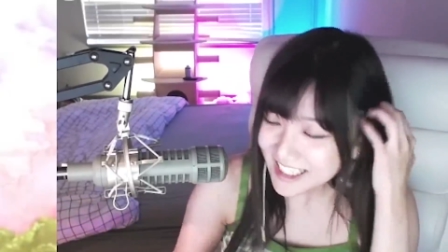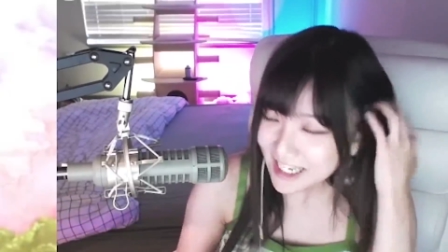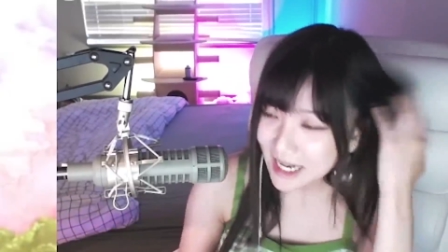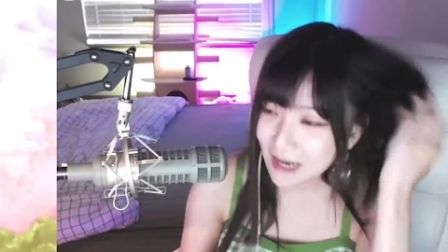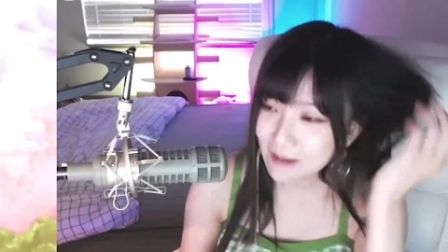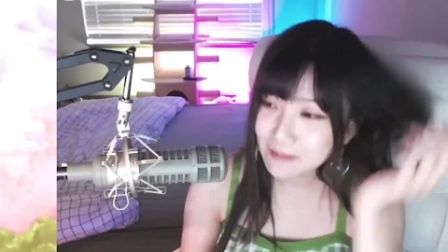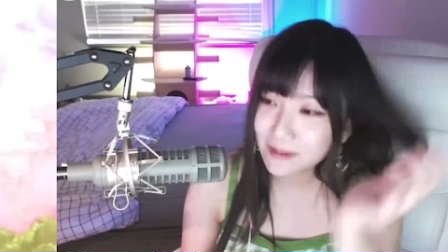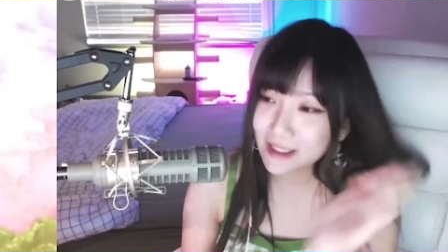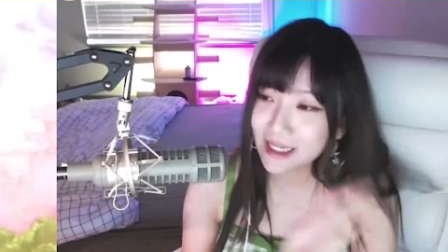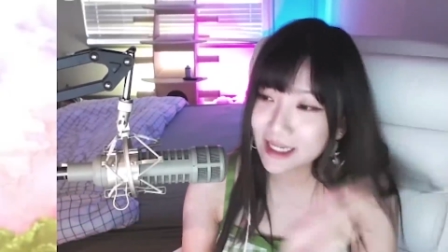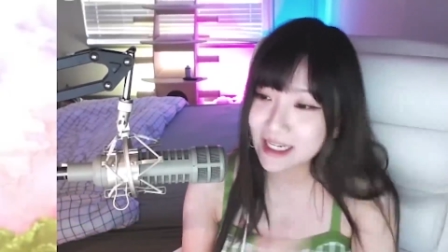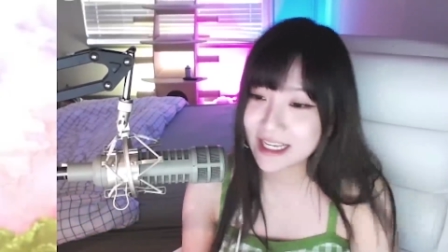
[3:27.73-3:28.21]

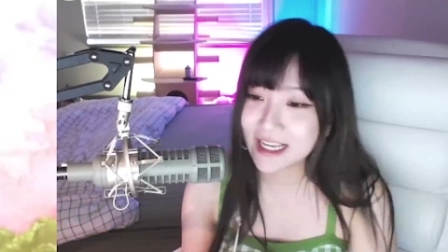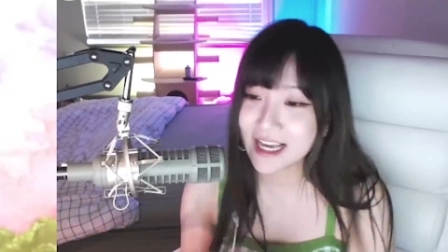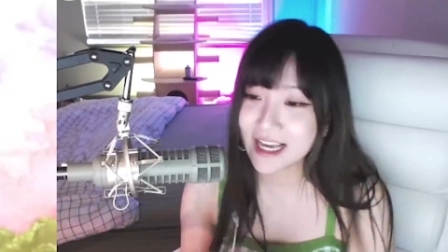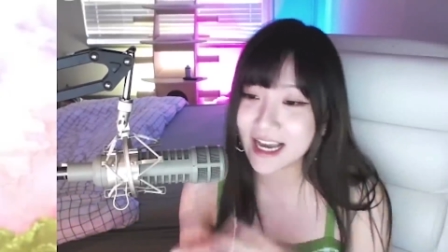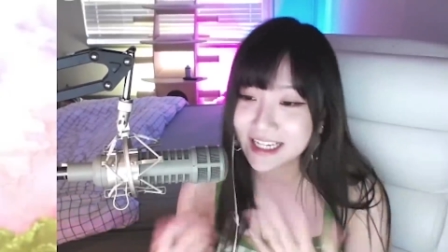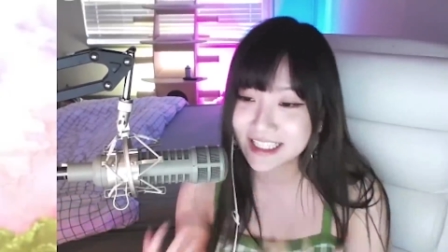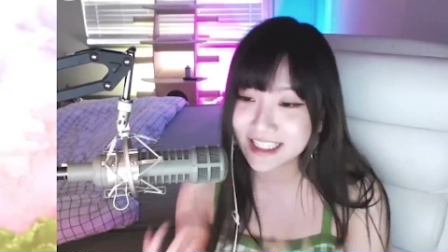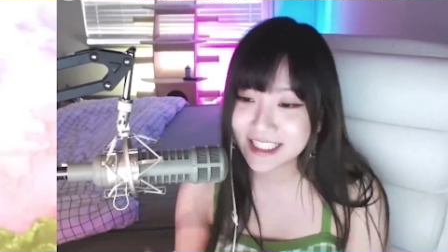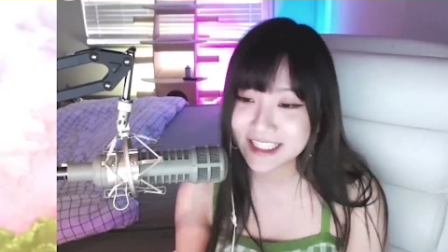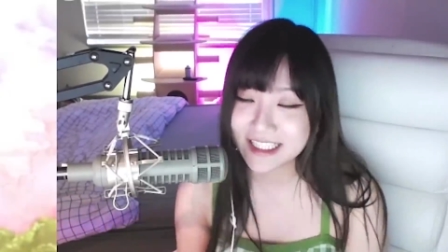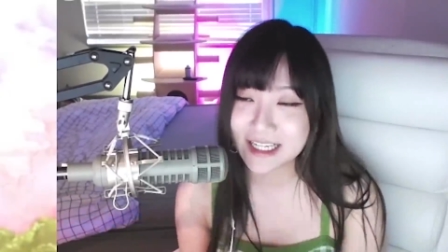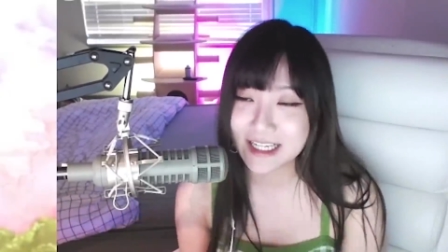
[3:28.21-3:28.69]
I'm kidding.
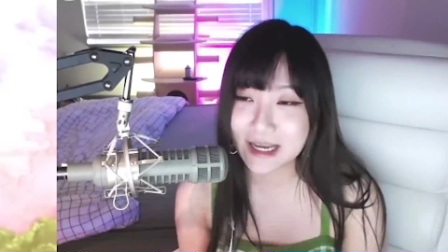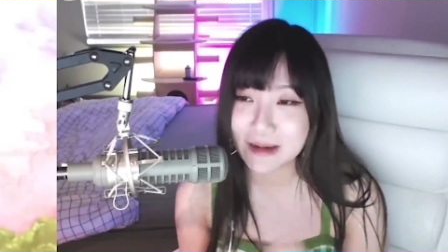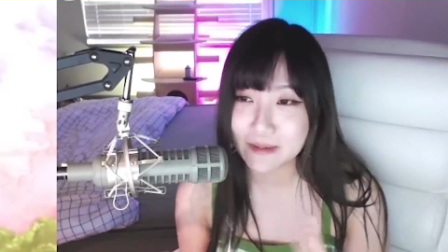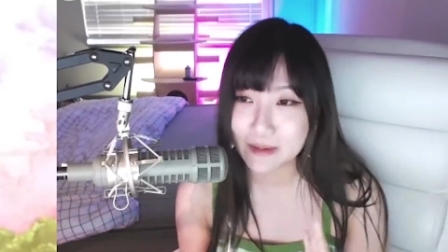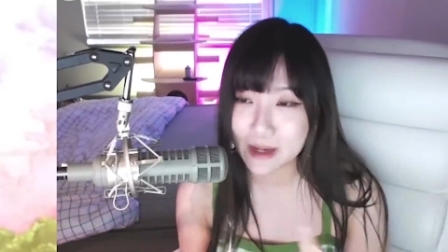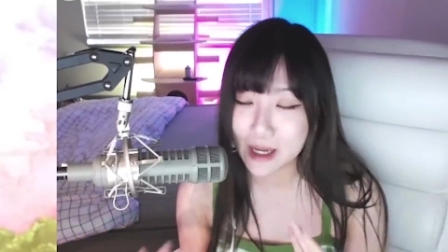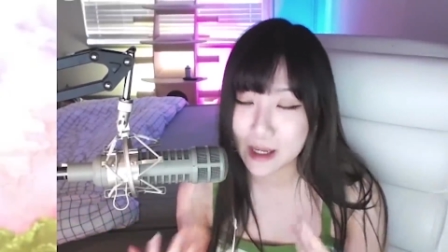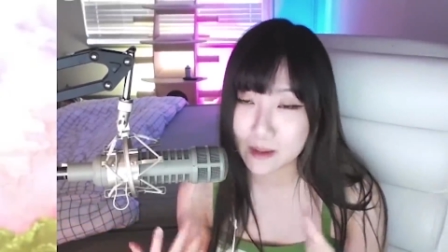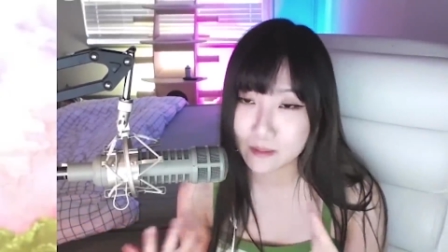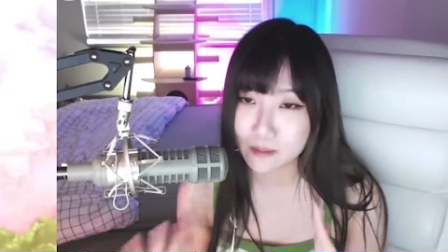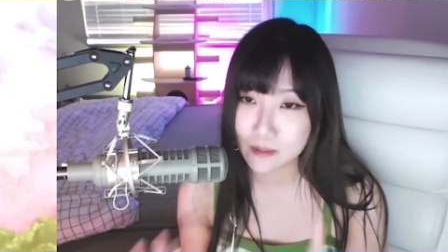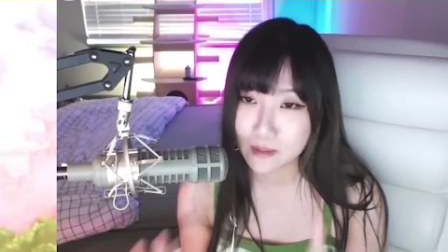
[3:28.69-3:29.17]
Actually, I'm,
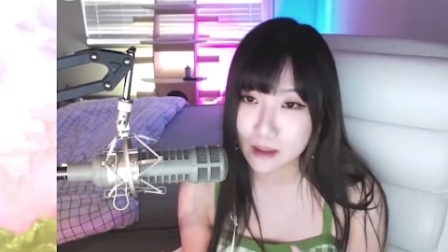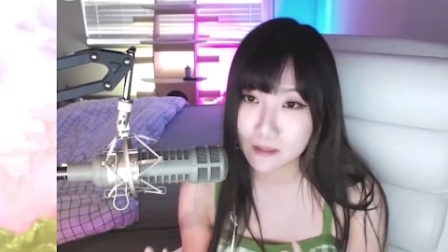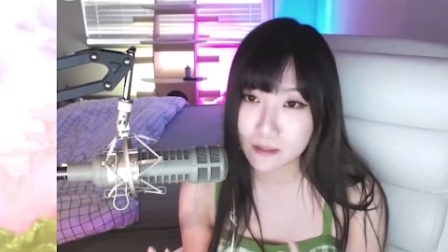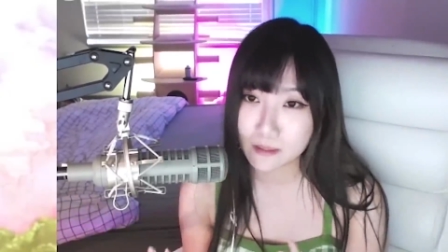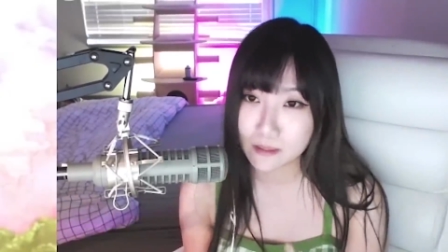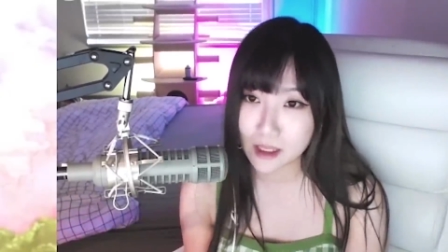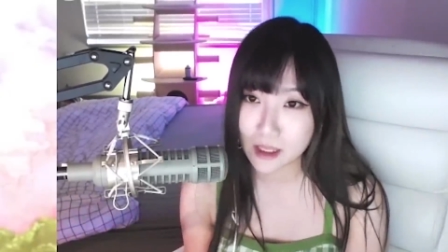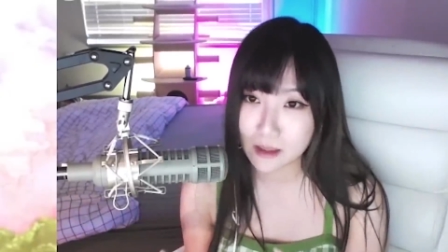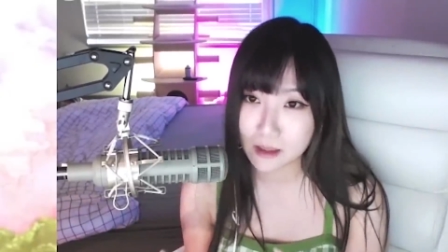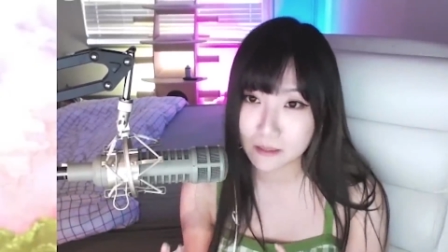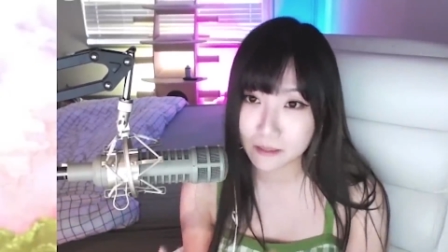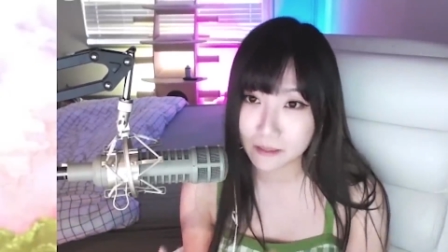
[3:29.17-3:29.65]
I'm, I'm,
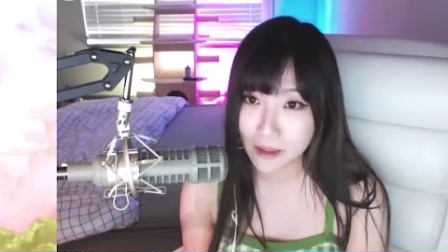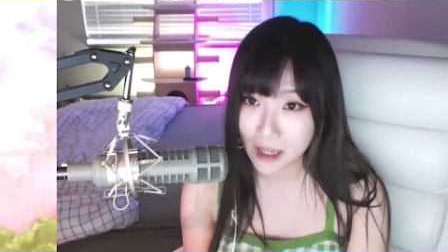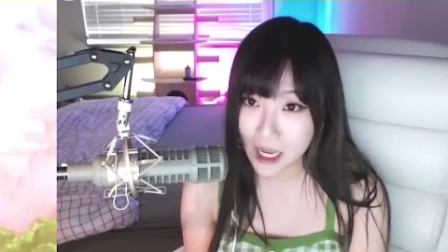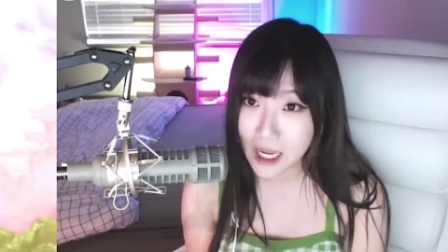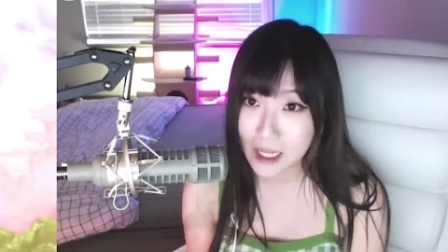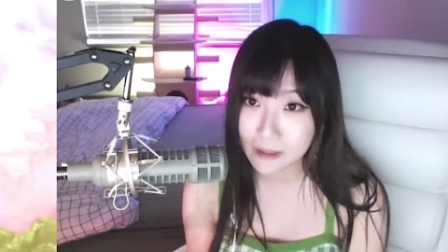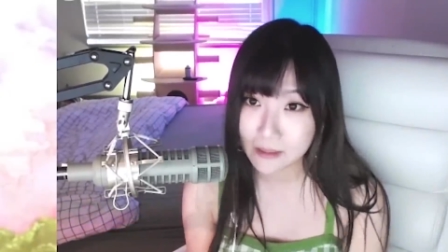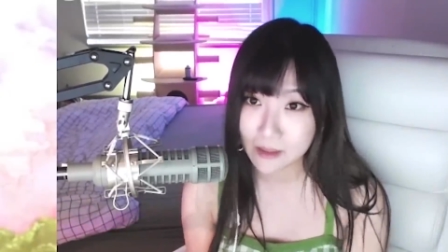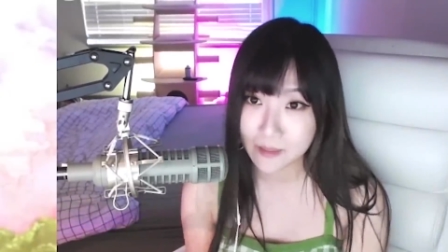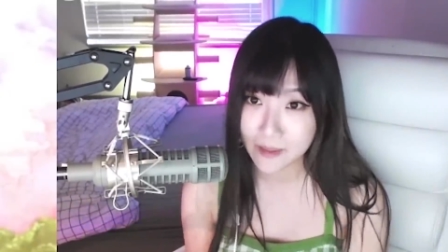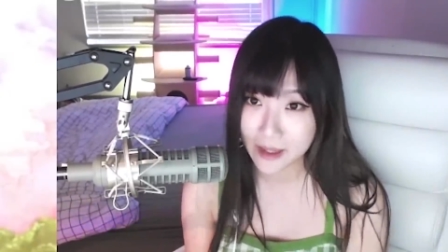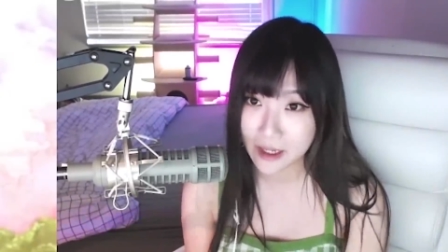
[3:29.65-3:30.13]
I'm
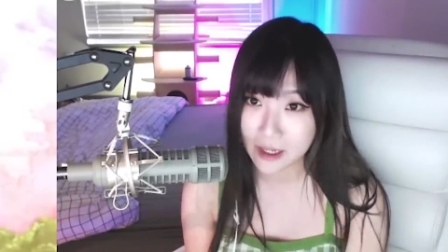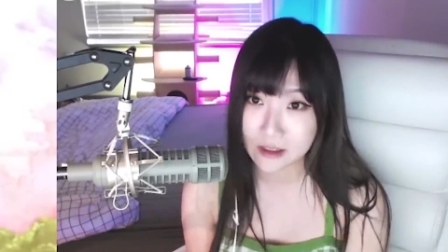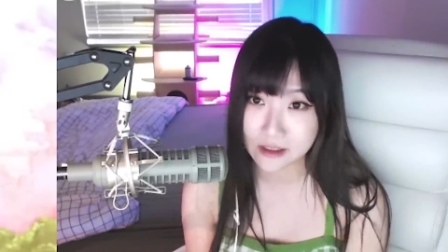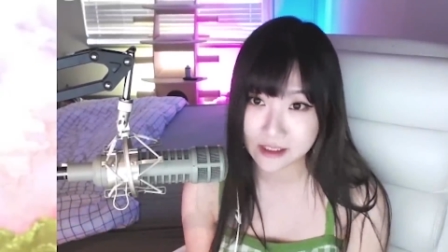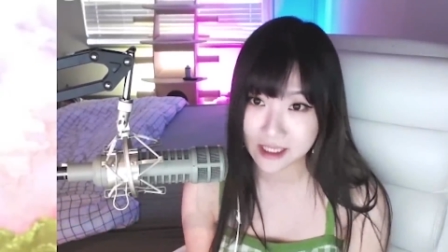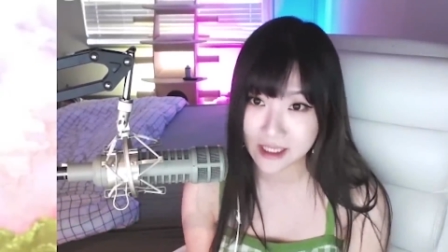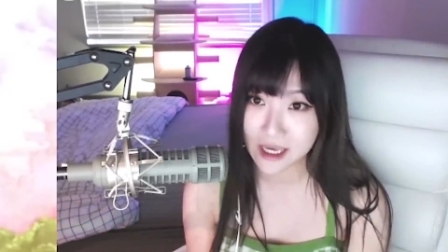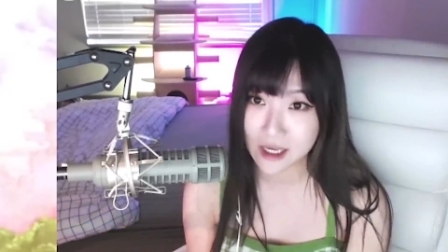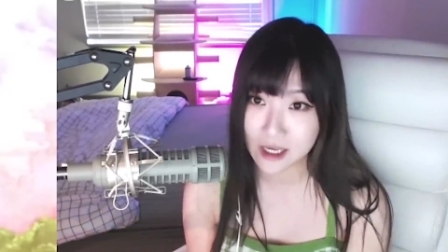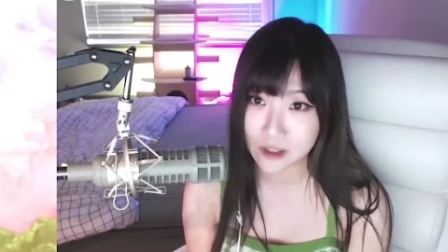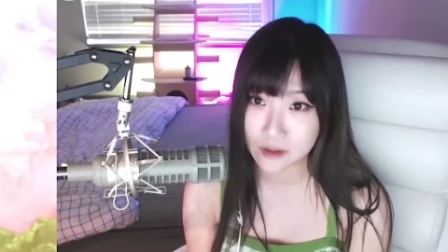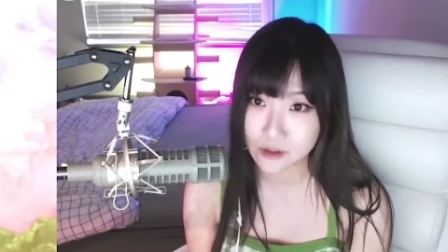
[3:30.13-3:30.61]
buying my parents a
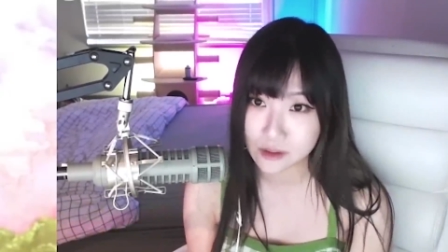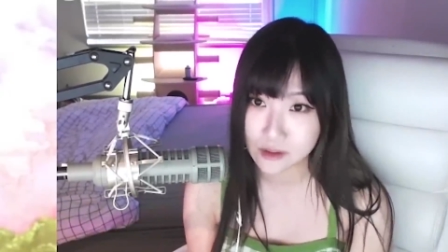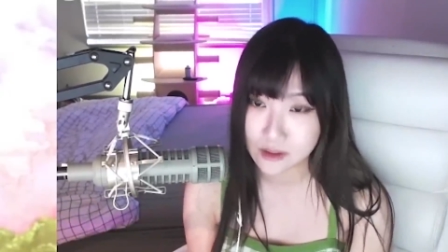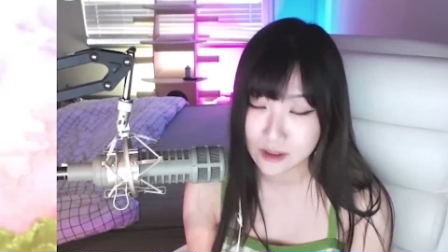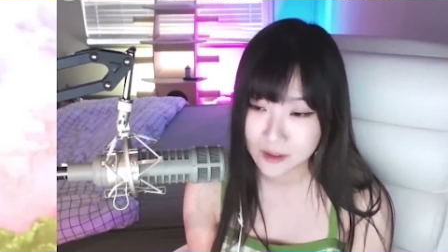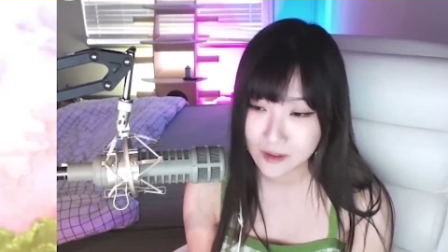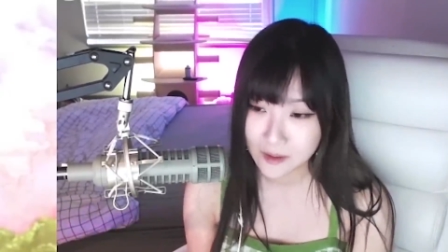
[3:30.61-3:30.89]
house.